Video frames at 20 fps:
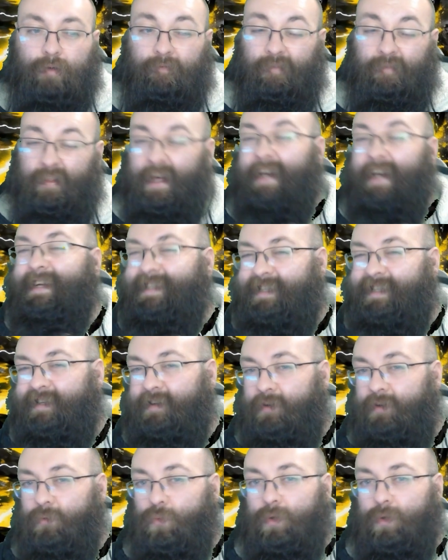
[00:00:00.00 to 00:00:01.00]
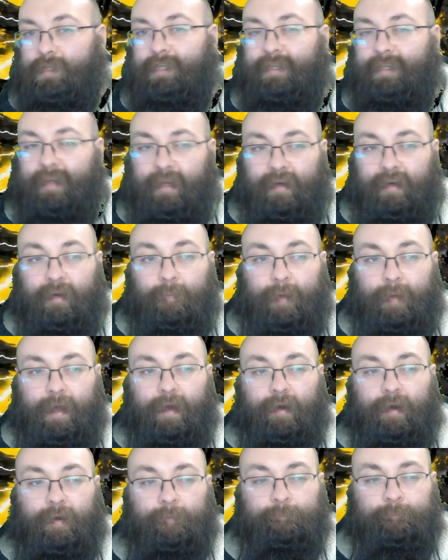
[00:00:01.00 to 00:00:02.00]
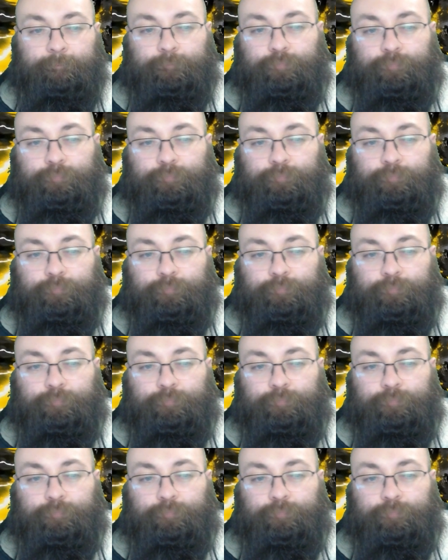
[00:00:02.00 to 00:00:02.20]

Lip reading: of this was slightly better